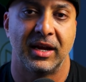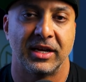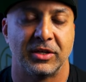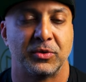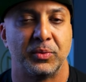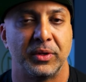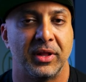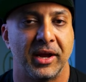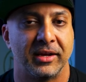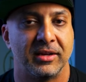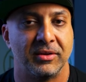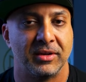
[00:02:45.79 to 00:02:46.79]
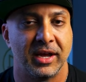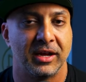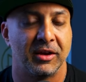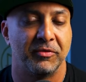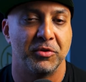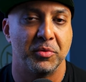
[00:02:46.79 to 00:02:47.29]
I just would like to take
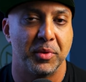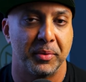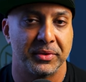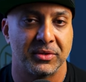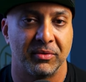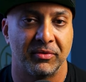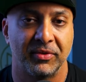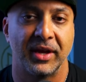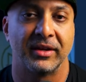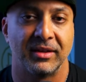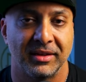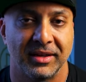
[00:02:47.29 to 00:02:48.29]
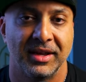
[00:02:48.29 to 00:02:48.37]
a few moments to reflect